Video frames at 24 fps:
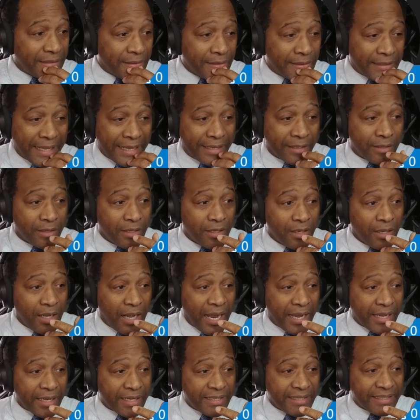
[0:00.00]
like,
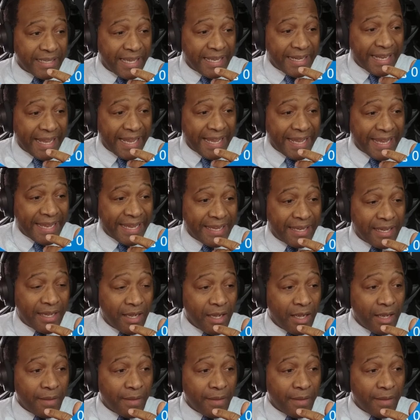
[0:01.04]
I could have said, hey,